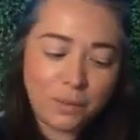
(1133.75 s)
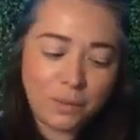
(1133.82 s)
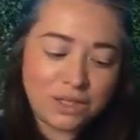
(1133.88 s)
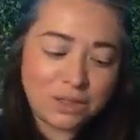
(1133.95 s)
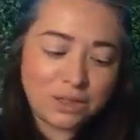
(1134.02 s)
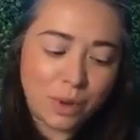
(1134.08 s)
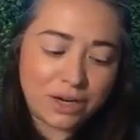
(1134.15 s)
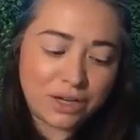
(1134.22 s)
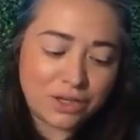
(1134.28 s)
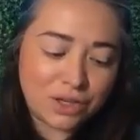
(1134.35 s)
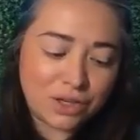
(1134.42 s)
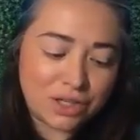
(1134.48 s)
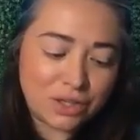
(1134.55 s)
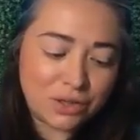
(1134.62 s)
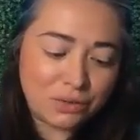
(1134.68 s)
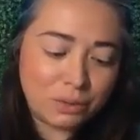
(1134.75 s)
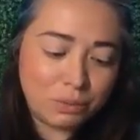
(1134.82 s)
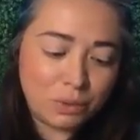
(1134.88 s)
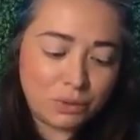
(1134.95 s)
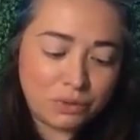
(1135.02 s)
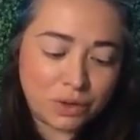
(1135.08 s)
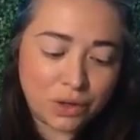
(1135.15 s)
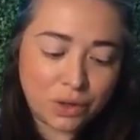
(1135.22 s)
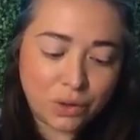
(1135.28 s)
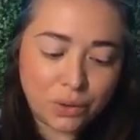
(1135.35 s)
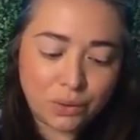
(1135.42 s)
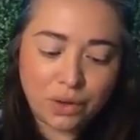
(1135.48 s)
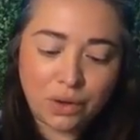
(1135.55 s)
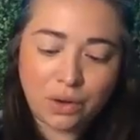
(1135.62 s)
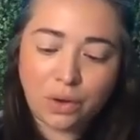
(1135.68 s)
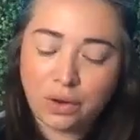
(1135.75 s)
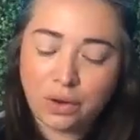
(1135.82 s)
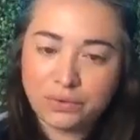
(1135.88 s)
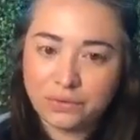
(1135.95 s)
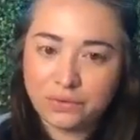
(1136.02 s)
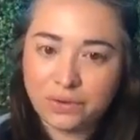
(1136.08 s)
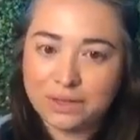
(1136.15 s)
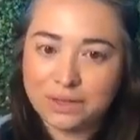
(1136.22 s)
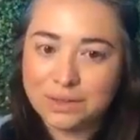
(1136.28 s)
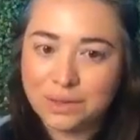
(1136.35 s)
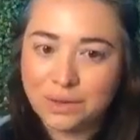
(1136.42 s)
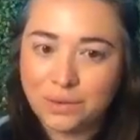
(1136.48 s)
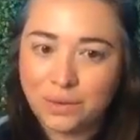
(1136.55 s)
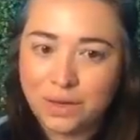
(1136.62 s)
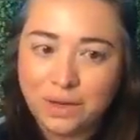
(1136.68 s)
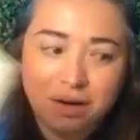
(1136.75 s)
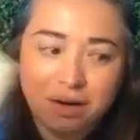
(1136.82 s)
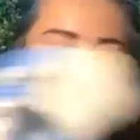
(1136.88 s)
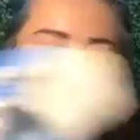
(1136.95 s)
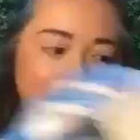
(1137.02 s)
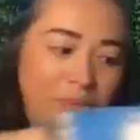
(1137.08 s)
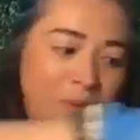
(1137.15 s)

We just want to start to remove a coat off of it. So here,